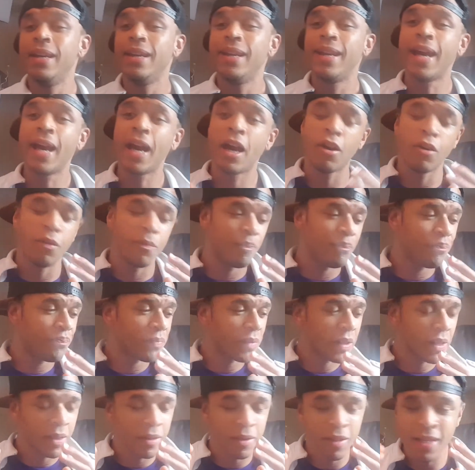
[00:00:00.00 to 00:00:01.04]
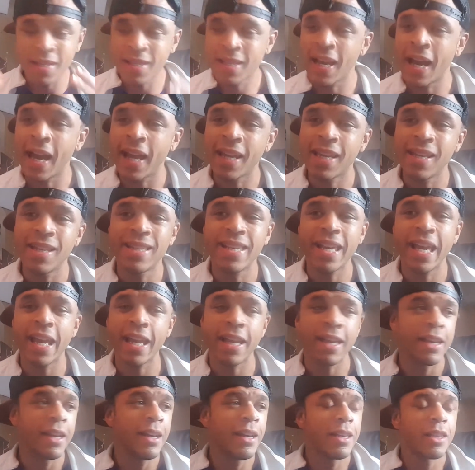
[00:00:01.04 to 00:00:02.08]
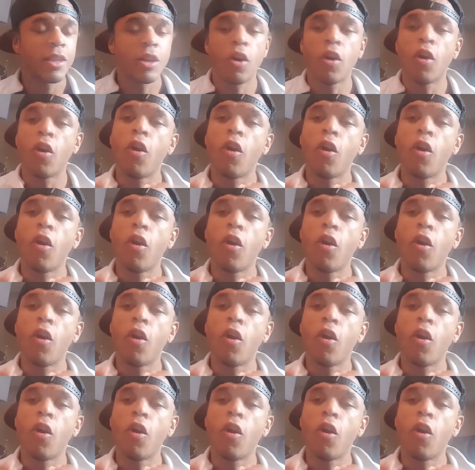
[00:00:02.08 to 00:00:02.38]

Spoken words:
Now, this guy can take the